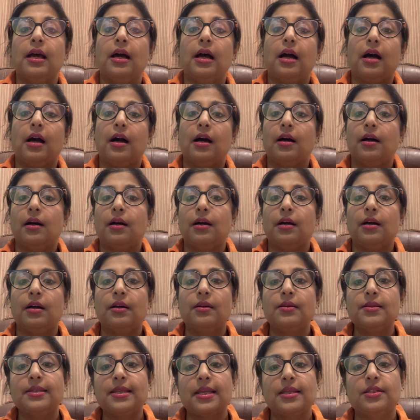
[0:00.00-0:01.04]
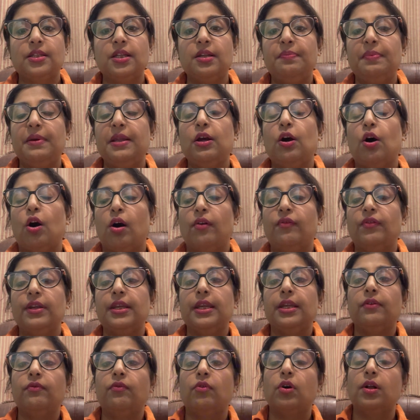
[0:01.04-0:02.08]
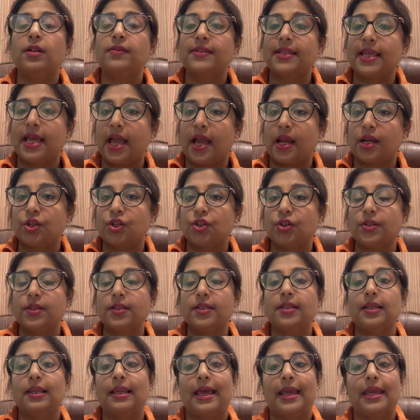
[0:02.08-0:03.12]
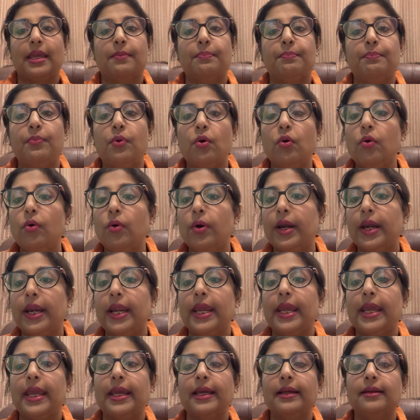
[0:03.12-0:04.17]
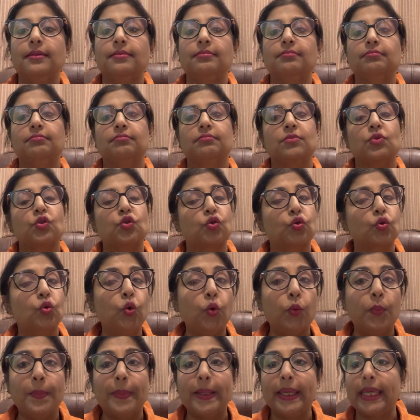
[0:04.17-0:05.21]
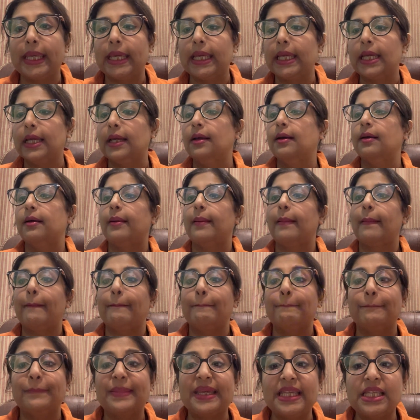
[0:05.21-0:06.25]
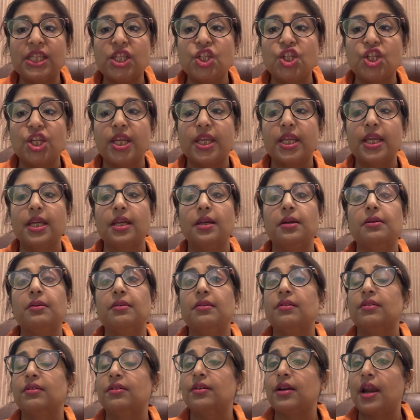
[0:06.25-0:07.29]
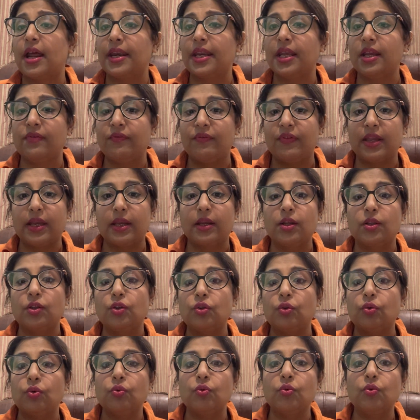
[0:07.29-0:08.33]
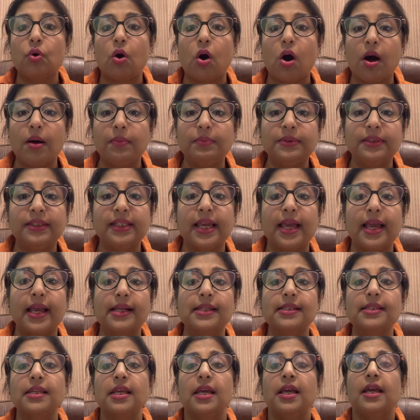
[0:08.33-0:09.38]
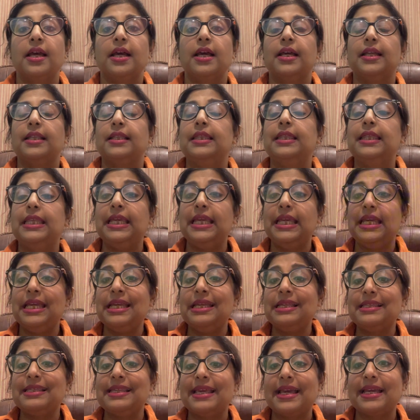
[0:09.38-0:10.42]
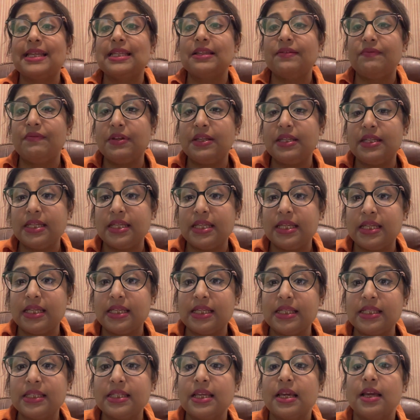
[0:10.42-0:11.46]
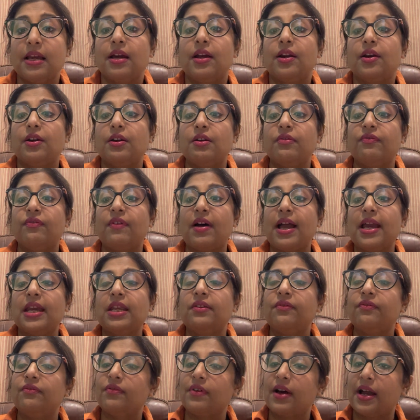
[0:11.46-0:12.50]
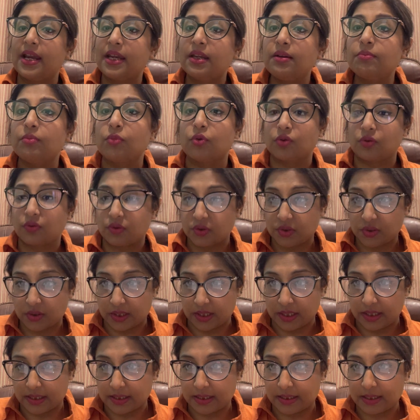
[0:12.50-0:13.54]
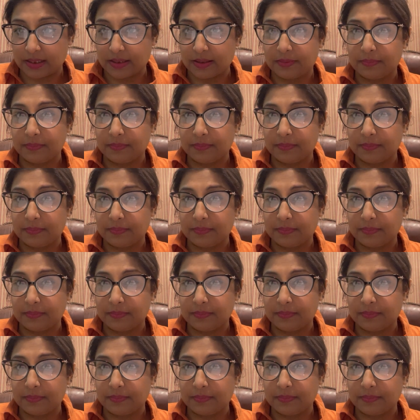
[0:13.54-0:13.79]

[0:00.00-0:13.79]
sensory play often involves actions like pouring, scooping, pinching, running finger through objects. These activities refine fine motor skills.